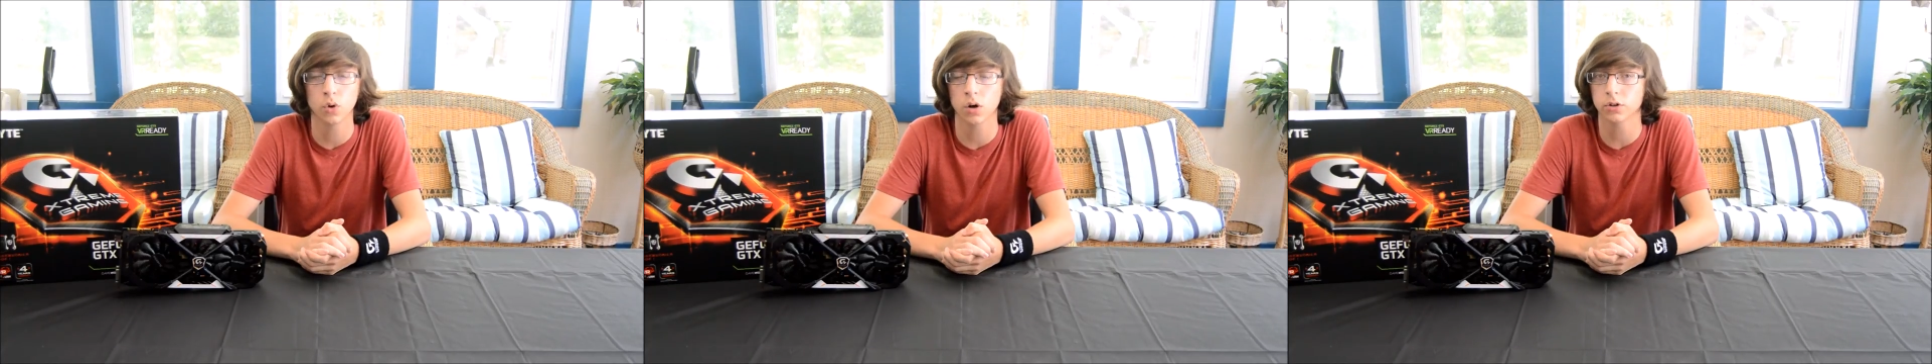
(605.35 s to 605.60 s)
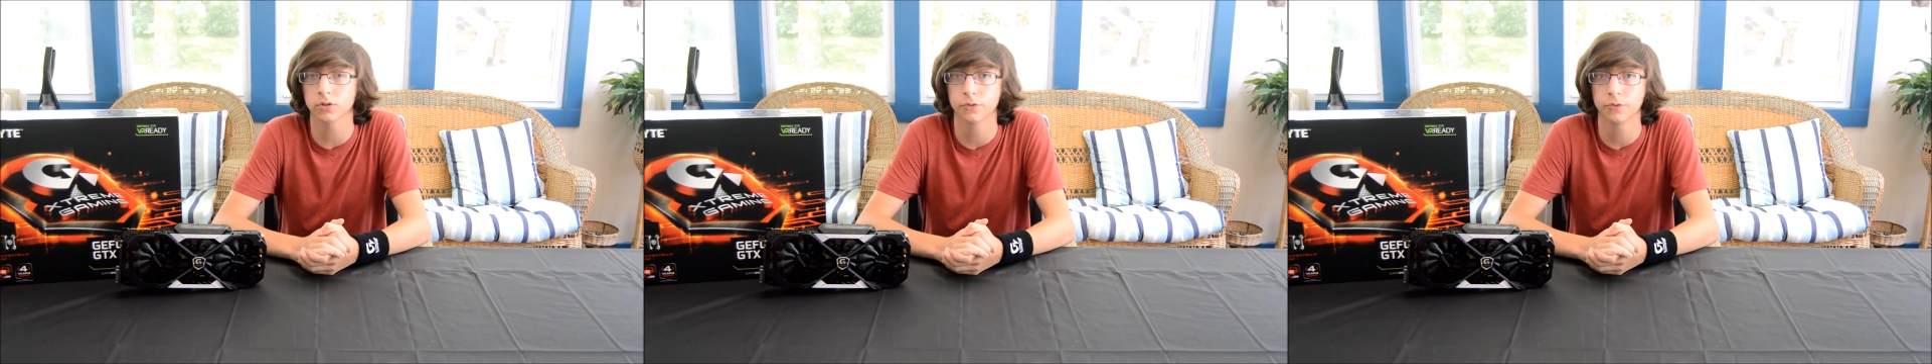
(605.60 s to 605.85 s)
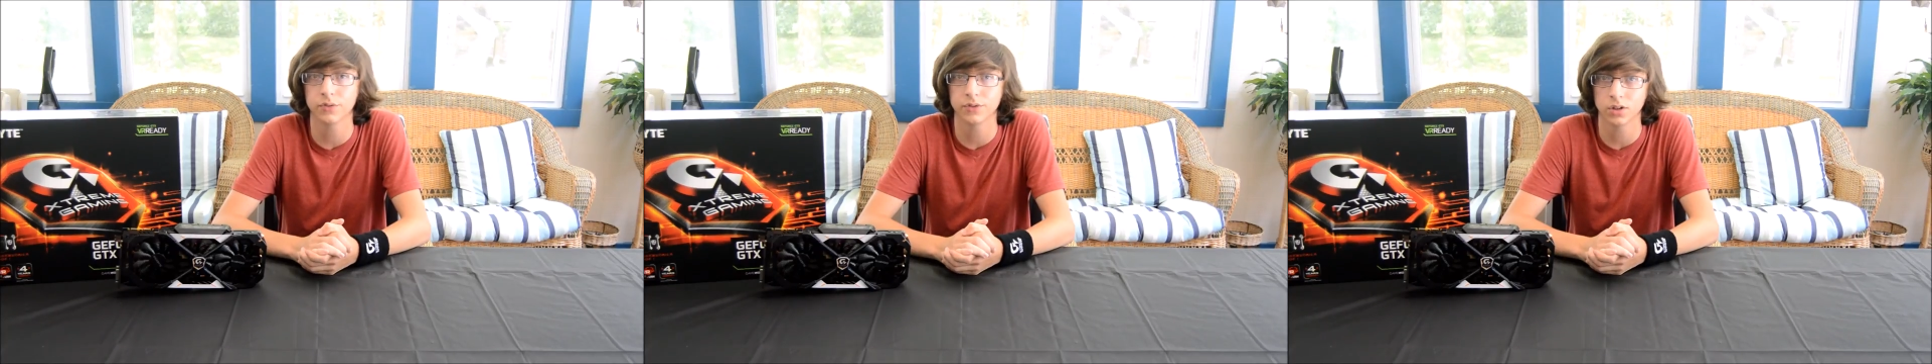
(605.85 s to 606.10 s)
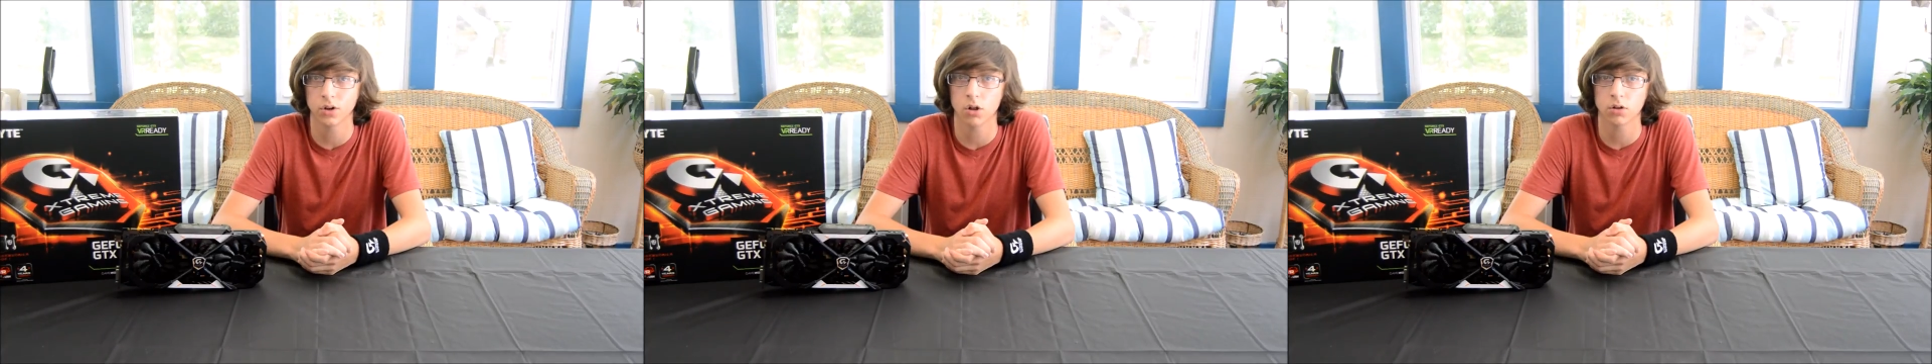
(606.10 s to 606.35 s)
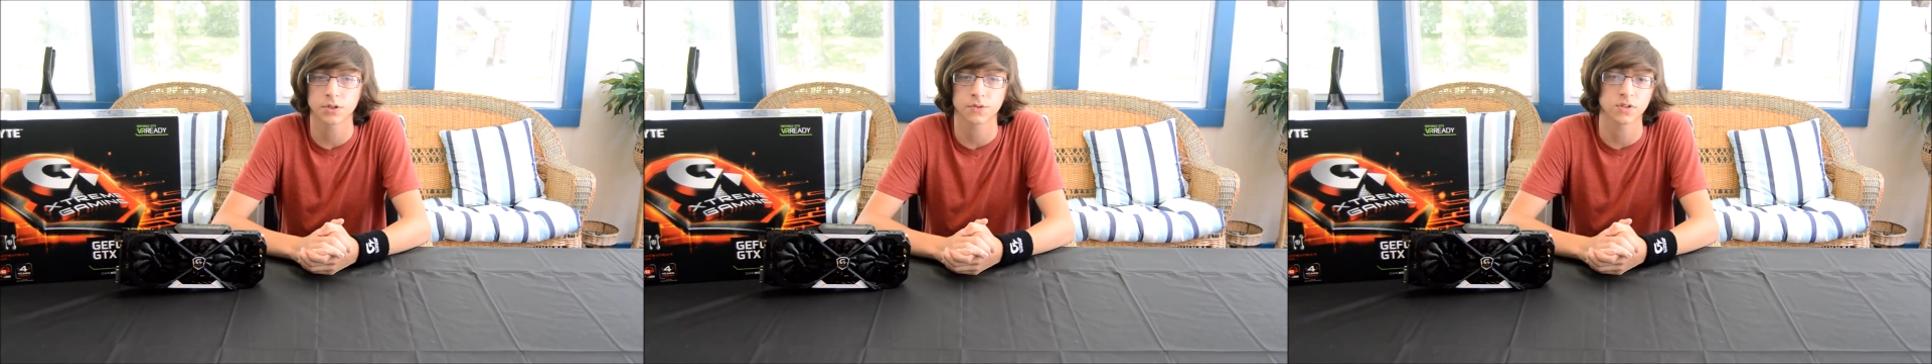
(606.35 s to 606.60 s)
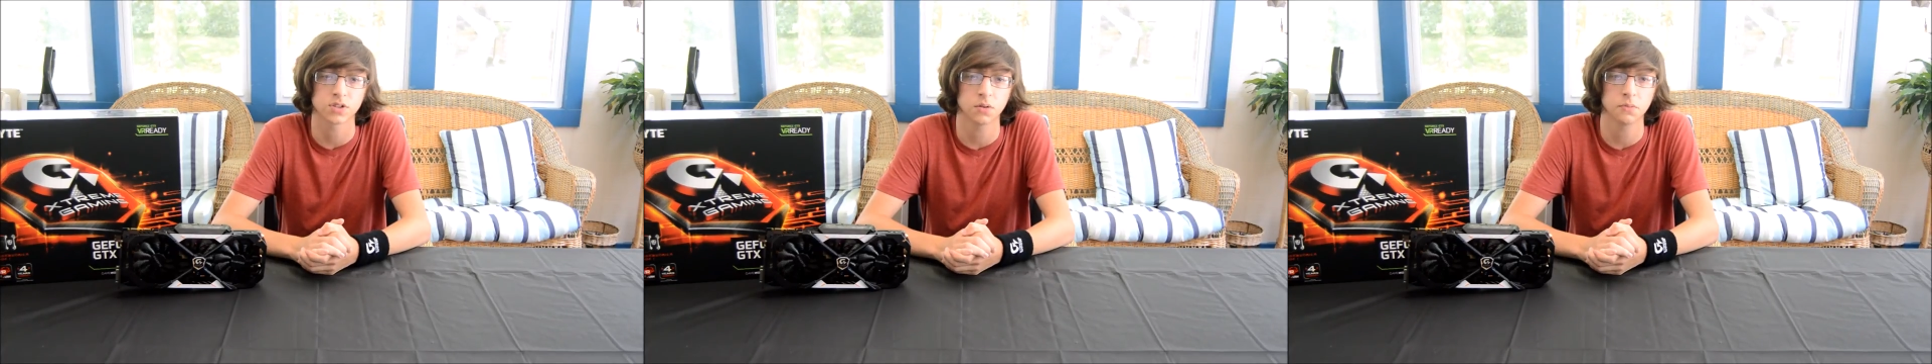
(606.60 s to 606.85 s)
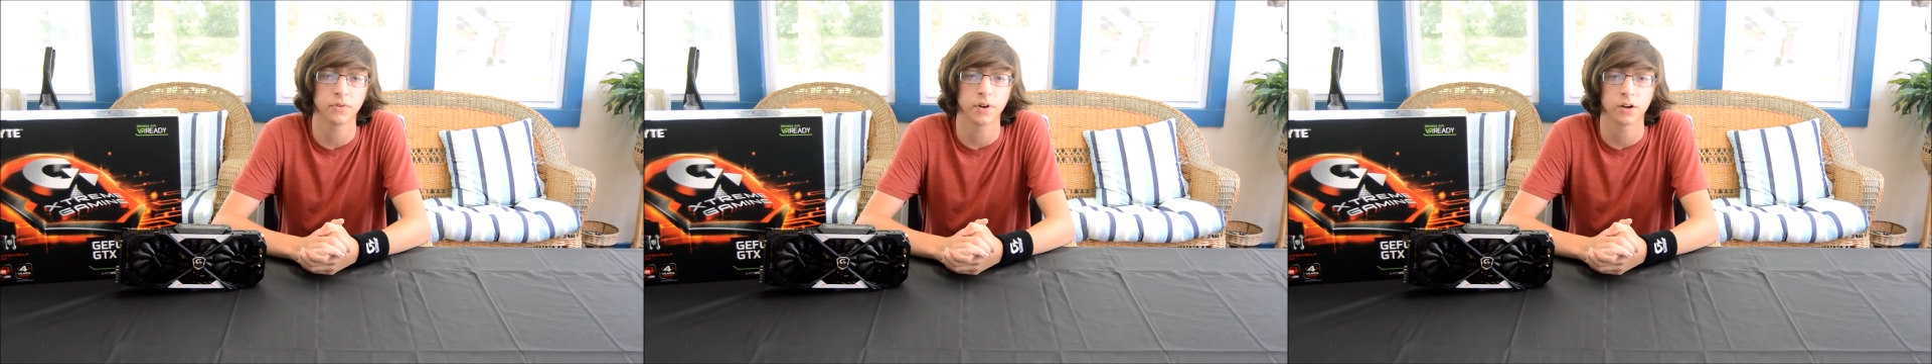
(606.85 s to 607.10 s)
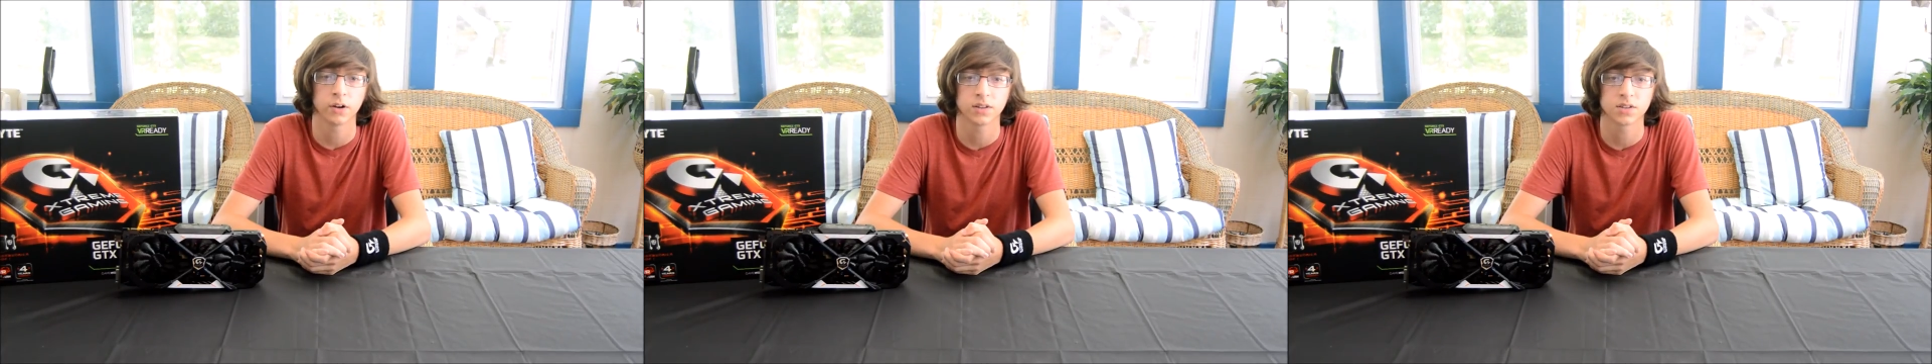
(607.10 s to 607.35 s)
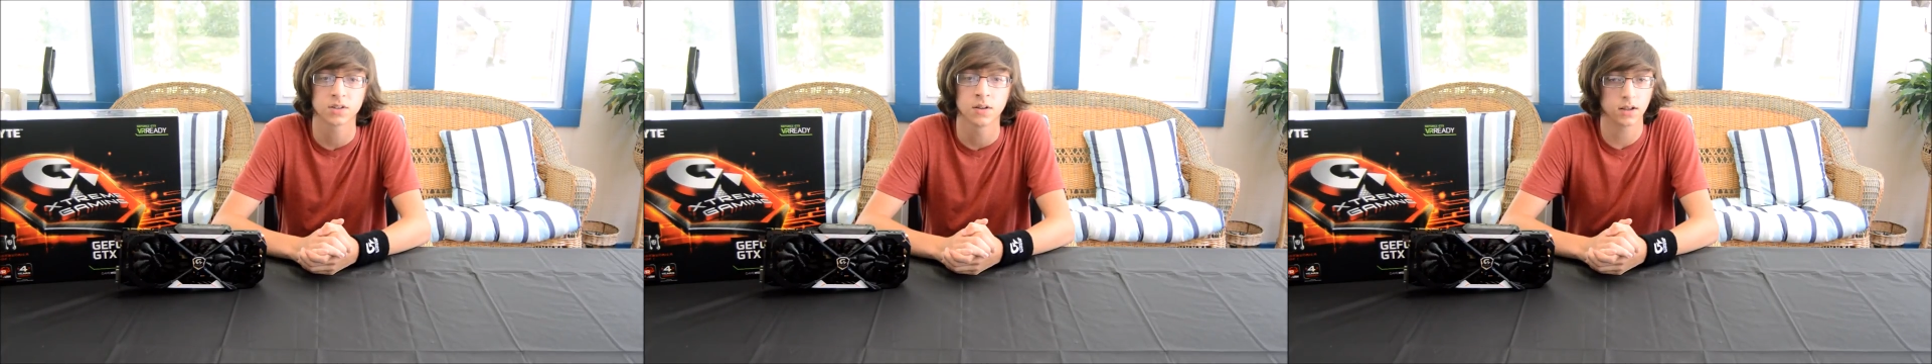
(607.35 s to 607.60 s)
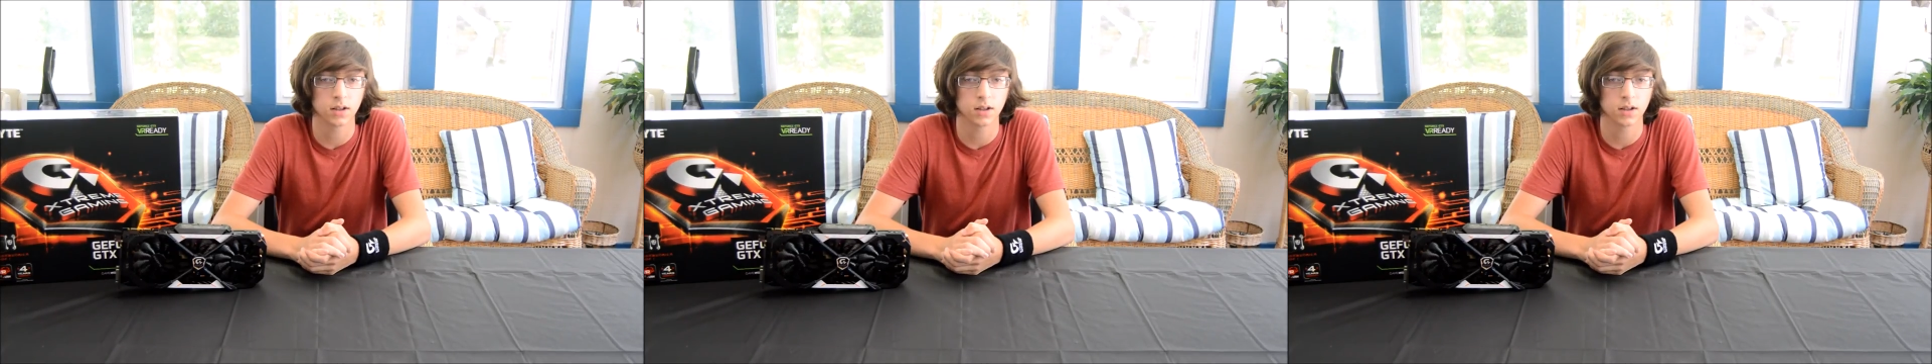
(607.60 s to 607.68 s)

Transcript: hundred fifty dollars for some variants,